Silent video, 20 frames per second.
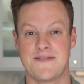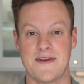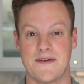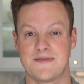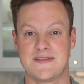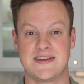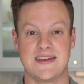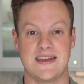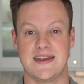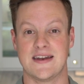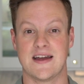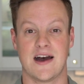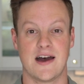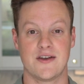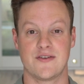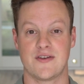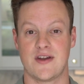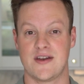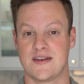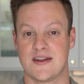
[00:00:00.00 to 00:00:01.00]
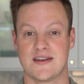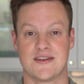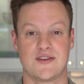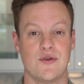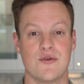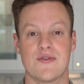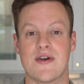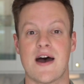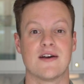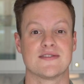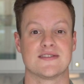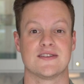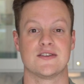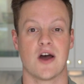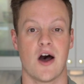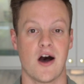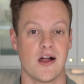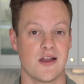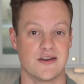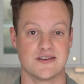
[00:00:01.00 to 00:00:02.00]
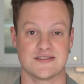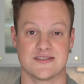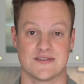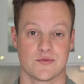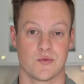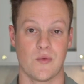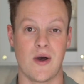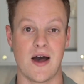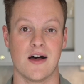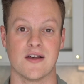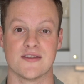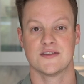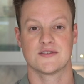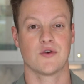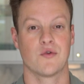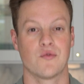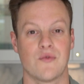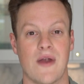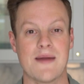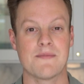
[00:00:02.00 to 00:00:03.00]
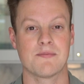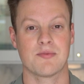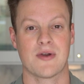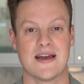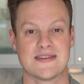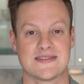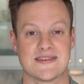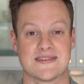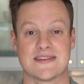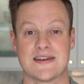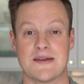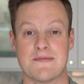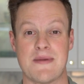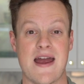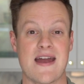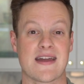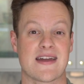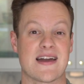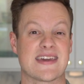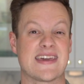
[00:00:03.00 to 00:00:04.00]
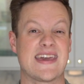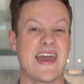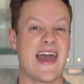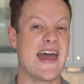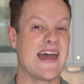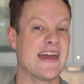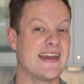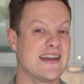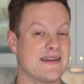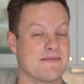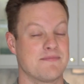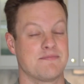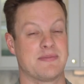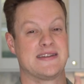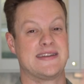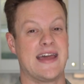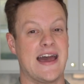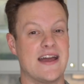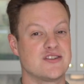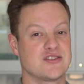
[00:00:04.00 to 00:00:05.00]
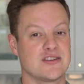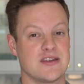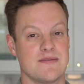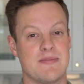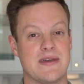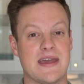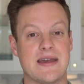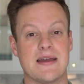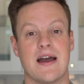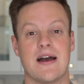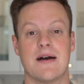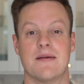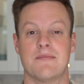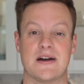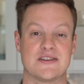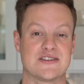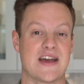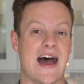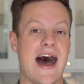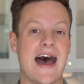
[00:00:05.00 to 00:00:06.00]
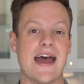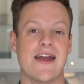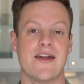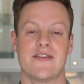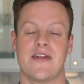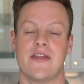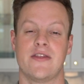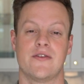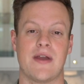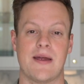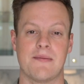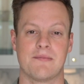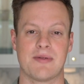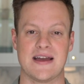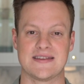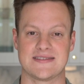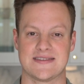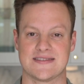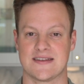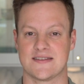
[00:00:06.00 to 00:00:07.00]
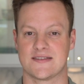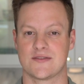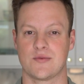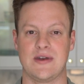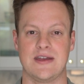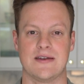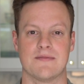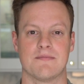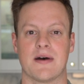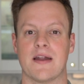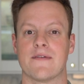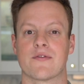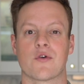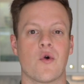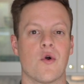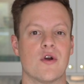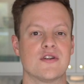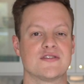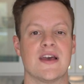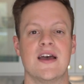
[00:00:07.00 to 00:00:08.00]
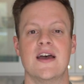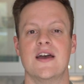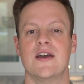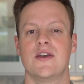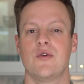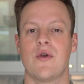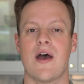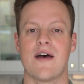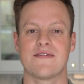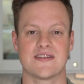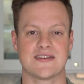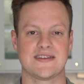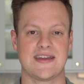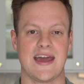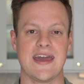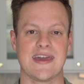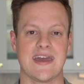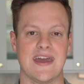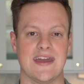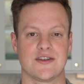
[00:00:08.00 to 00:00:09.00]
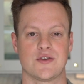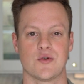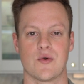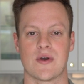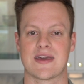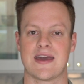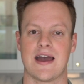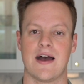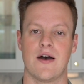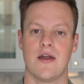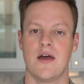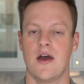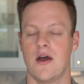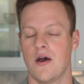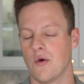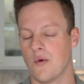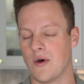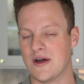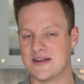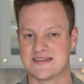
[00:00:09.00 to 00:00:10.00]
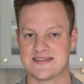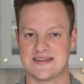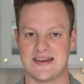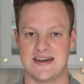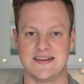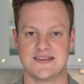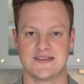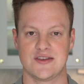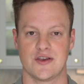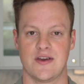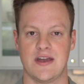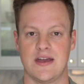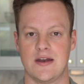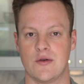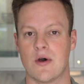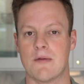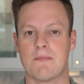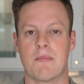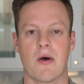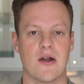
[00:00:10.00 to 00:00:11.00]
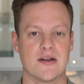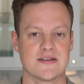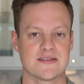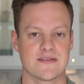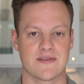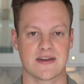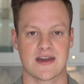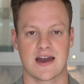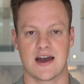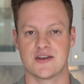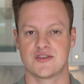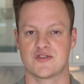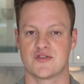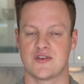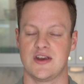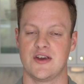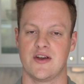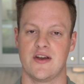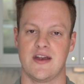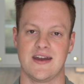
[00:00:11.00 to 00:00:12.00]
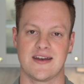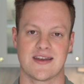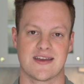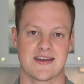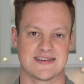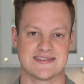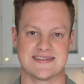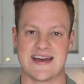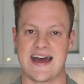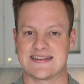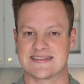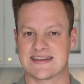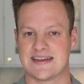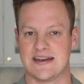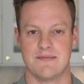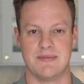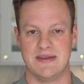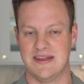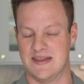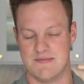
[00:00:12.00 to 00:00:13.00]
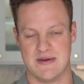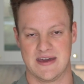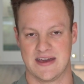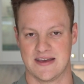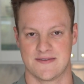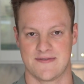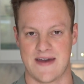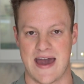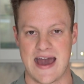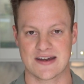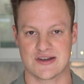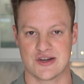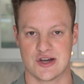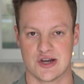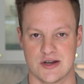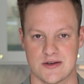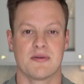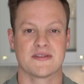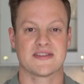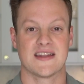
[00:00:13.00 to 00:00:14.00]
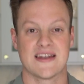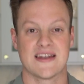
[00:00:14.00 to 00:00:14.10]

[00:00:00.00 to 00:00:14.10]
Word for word: $1,500 to $2,000 as well. So rent prices in America can potentially be much higher than the rent prices in Sweden, but of course you have to take into account what cities you're in, what parts of the country you're in, because that's gonna be the biggest factor. But